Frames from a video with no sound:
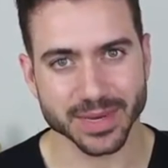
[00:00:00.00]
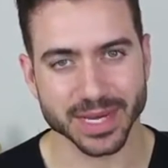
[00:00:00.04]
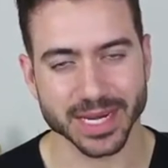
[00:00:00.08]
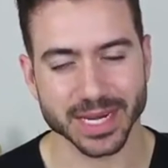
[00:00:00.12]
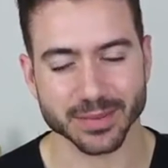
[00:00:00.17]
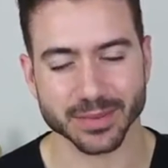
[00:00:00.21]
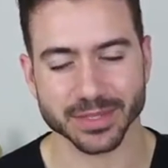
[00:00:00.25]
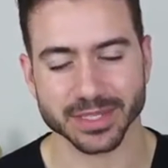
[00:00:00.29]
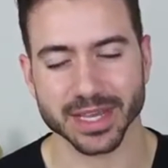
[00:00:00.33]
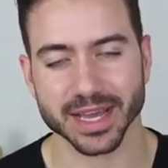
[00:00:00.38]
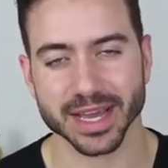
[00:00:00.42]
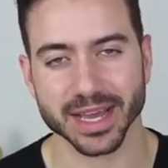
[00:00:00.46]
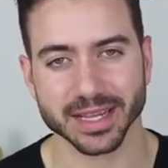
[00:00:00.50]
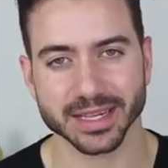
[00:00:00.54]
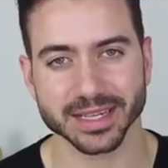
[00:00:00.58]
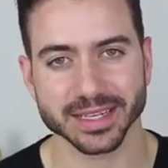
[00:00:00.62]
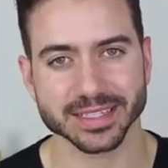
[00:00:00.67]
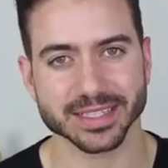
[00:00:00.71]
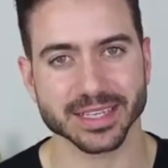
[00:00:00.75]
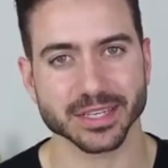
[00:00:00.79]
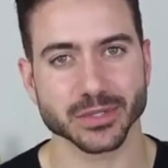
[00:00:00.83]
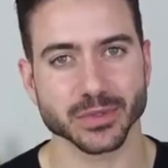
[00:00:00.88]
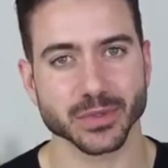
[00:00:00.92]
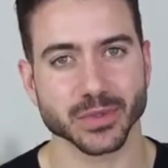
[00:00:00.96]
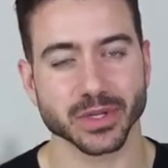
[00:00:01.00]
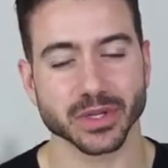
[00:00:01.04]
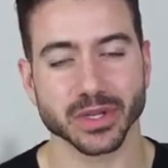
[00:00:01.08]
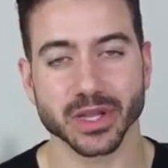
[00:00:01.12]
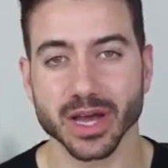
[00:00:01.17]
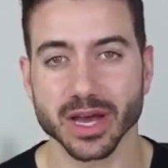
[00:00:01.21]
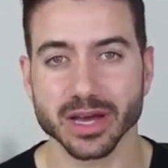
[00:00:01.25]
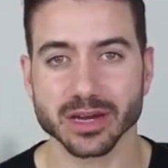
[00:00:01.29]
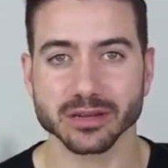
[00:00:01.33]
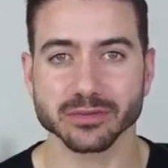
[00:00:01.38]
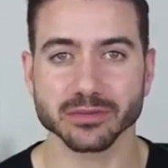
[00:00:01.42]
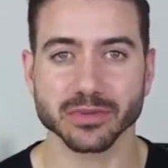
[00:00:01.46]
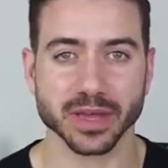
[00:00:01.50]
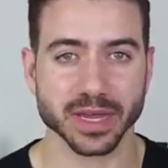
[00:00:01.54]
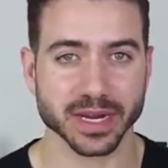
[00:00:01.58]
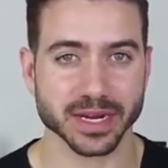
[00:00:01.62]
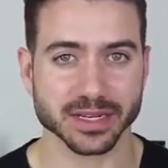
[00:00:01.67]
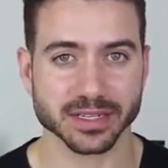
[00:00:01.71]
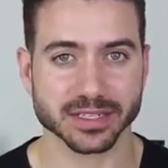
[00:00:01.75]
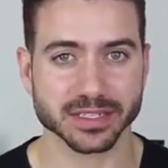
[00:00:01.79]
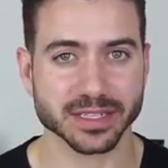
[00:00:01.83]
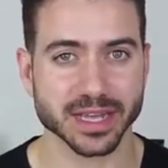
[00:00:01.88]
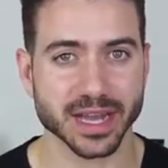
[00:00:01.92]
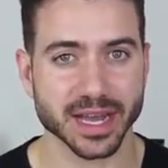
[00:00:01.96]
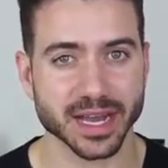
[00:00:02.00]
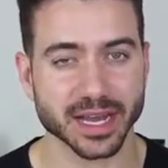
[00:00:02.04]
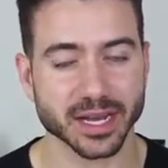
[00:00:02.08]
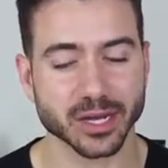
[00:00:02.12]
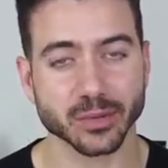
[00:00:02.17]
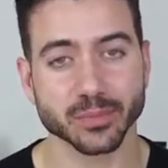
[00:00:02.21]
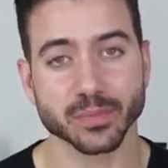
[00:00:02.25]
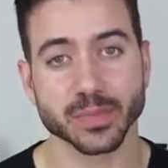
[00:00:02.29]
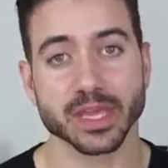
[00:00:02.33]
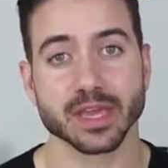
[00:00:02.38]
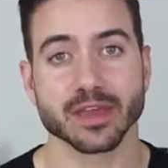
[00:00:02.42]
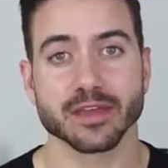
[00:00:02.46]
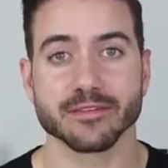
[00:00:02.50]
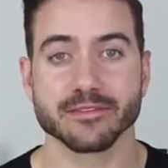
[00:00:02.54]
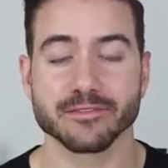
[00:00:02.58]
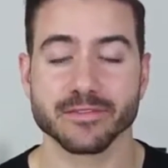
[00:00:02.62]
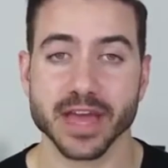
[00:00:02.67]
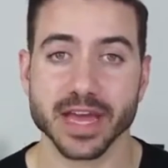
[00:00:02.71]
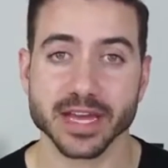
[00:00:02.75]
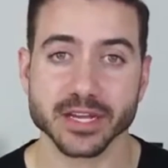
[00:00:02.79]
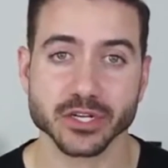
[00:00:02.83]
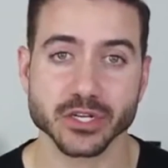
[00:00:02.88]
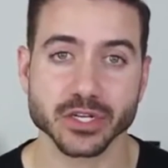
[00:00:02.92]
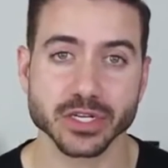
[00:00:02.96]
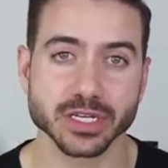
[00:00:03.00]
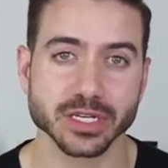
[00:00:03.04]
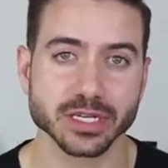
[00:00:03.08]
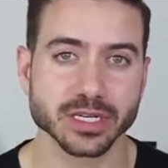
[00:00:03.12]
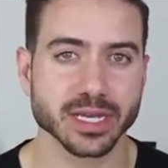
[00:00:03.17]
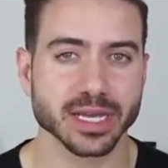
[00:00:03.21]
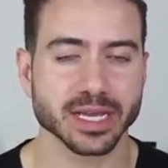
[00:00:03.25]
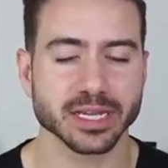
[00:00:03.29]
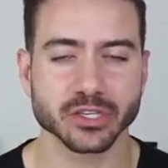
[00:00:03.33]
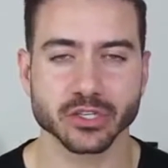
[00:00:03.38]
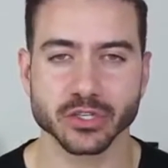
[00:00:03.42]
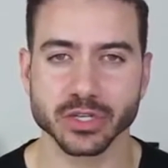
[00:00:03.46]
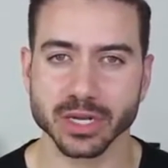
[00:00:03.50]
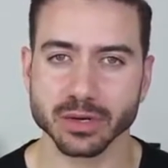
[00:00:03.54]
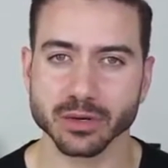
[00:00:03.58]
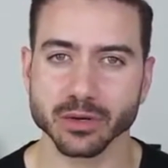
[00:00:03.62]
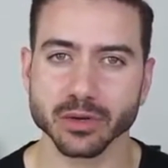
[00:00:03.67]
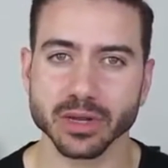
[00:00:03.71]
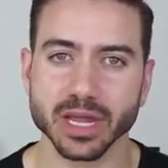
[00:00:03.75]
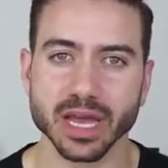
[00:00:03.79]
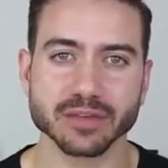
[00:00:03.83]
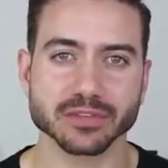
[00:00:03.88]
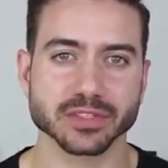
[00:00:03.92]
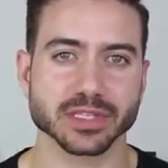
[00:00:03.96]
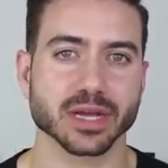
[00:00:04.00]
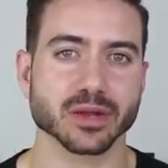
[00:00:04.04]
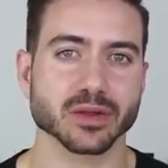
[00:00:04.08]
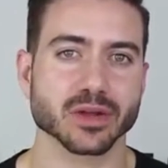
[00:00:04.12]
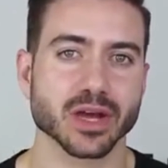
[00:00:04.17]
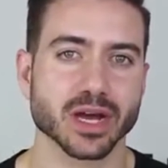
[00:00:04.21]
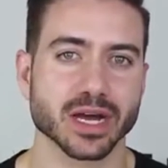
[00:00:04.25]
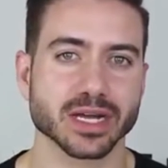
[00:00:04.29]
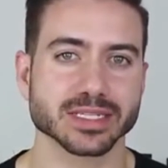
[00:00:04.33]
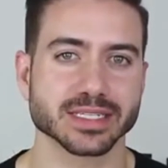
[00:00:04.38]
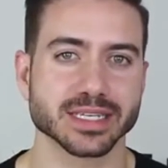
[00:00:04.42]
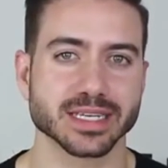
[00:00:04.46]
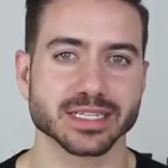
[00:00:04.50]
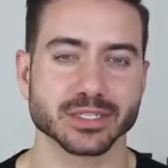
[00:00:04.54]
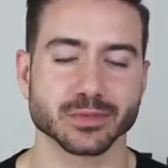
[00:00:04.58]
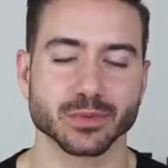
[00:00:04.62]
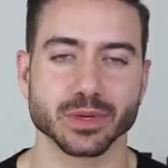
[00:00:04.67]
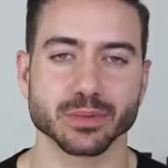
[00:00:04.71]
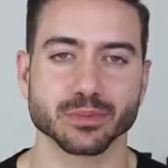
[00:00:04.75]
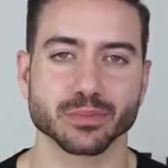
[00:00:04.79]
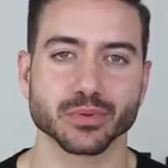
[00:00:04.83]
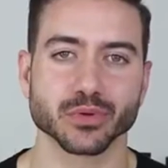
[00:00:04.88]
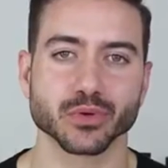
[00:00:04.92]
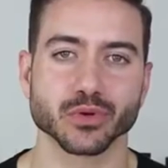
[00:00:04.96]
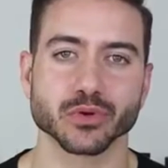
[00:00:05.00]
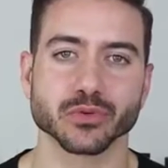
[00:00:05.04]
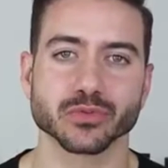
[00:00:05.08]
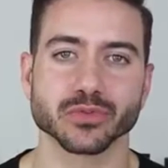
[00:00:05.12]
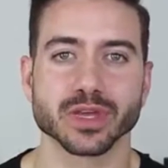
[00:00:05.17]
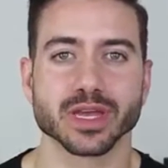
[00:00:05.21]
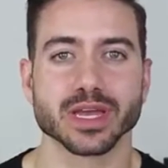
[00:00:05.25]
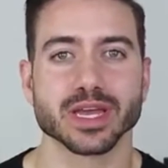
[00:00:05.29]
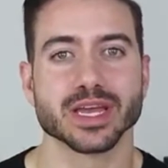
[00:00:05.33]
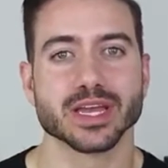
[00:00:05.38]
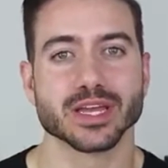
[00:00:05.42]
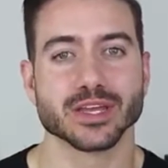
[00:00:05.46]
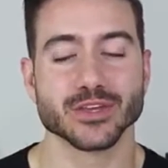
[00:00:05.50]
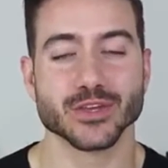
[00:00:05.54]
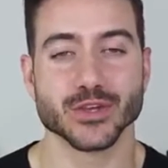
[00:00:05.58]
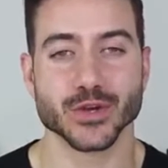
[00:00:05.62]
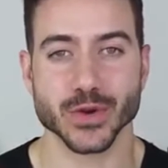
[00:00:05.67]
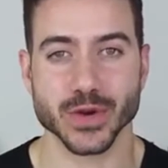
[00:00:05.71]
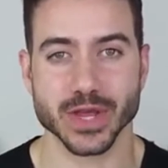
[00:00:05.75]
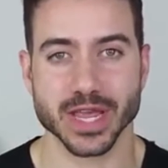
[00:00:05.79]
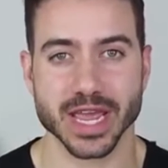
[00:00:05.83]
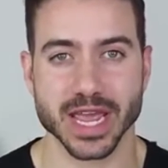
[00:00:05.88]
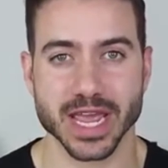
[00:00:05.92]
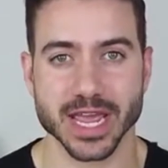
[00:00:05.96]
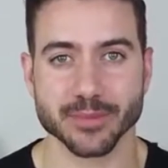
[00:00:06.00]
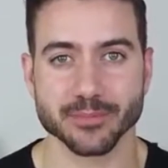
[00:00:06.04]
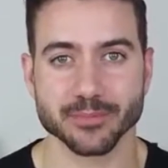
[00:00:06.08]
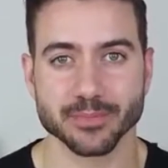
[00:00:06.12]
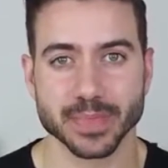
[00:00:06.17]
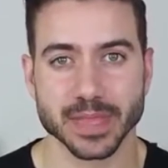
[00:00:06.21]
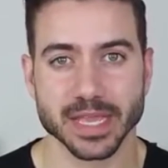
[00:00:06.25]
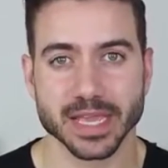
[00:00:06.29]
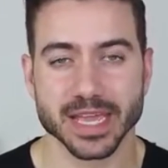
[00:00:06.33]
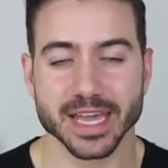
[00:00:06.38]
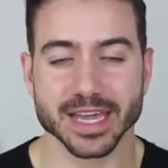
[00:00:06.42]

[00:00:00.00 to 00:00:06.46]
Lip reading: My name is Alex. I do a lot of hairstyle, fashion, and general lifestyle content to improve your game.